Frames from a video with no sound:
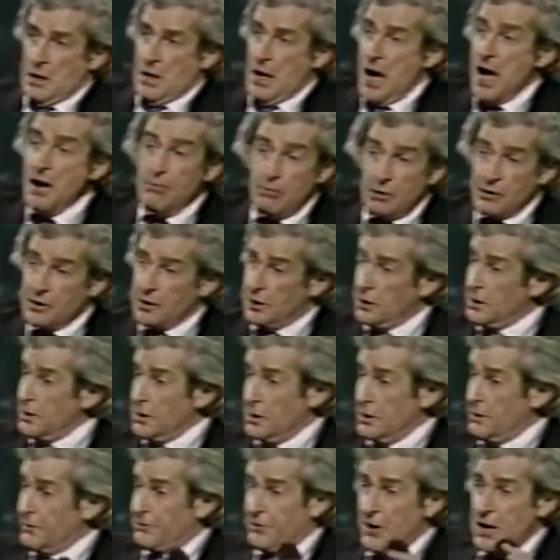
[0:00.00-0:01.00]
Edward's
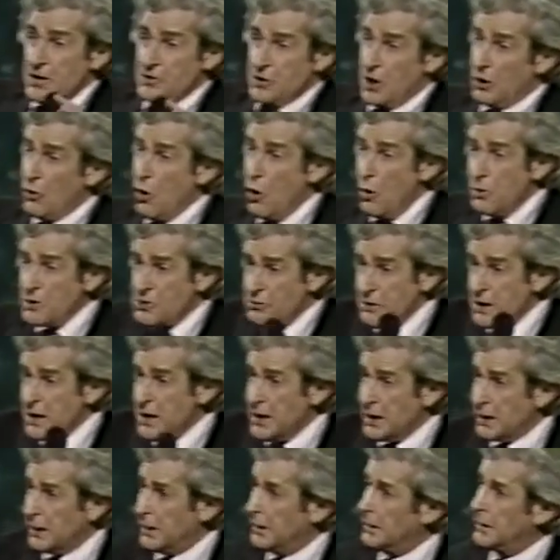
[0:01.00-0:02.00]
friends are always
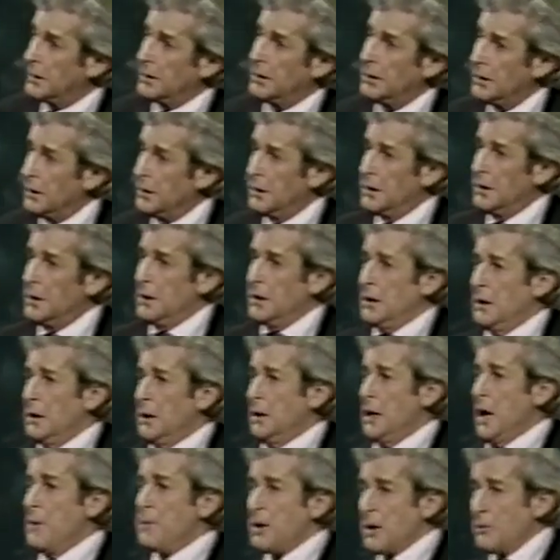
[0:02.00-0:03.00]
ringing.
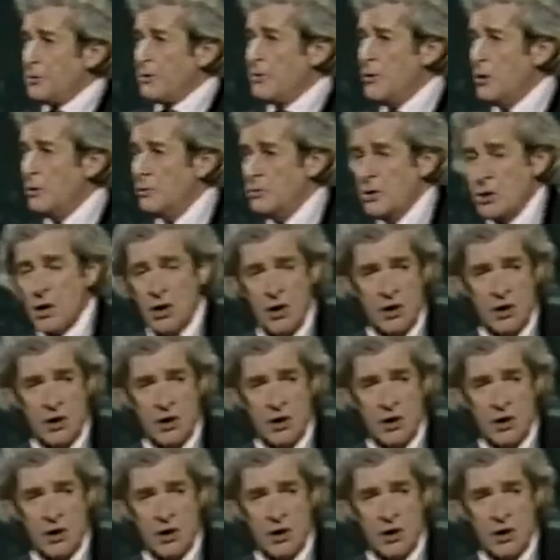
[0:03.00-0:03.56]
I pick up the phone.